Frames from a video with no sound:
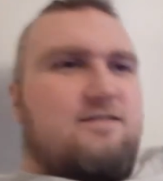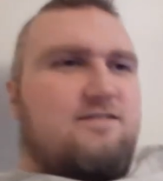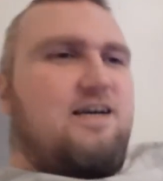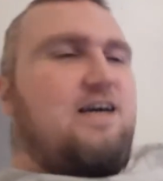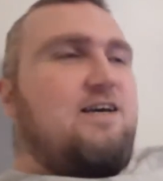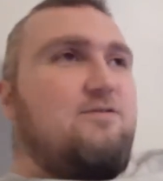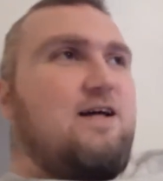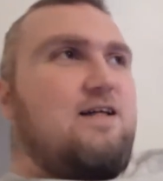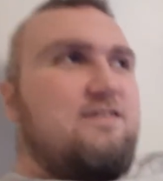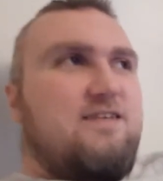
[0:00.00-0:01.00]
on
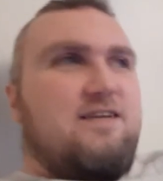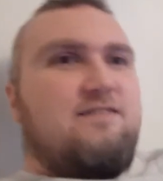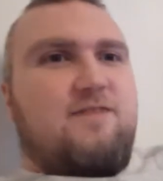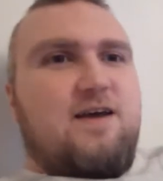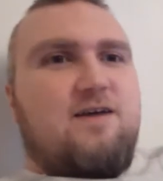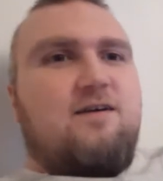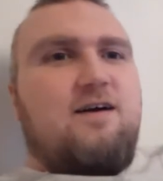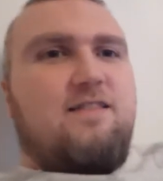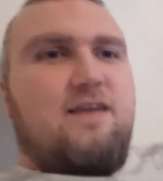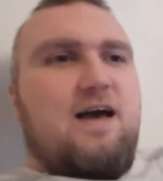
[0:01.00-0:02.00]
United States of Tara,
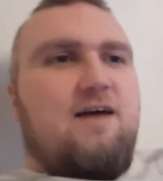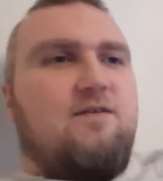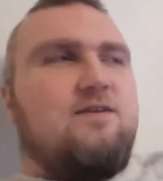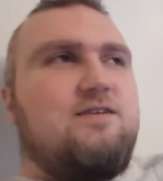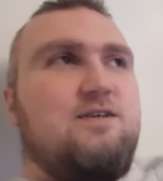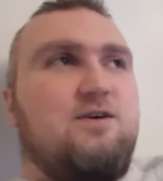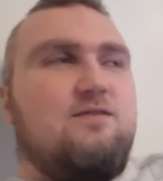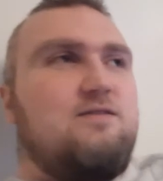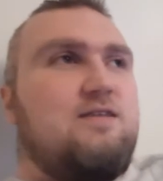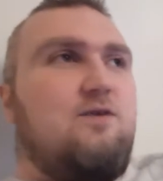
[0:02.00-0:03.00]
and they haven't
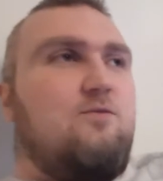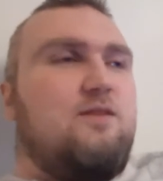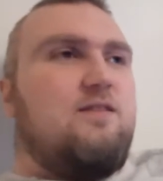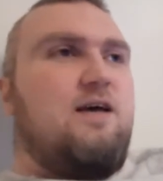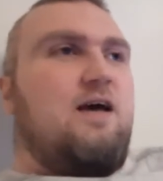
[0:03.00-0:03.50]
de- dealt with